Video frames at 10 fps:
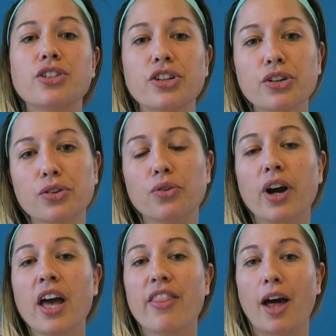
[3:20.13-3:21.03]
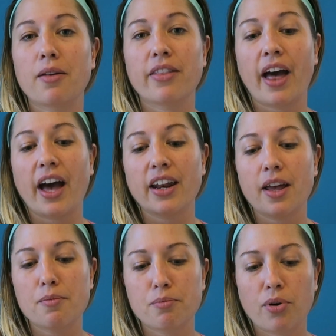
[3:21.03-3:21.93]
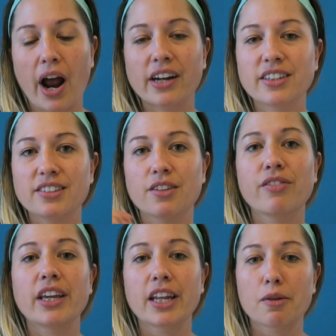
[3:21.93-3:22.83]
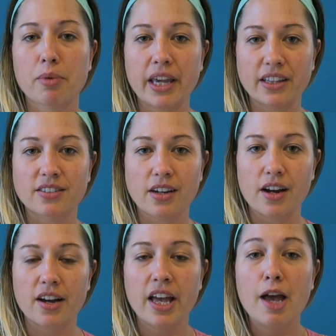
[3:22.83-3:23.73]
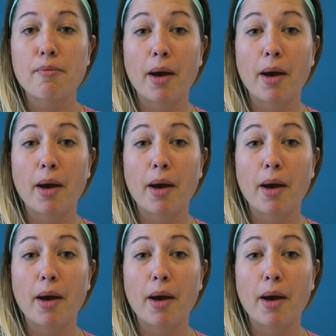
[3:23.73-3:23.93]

to that practice of eating pizza.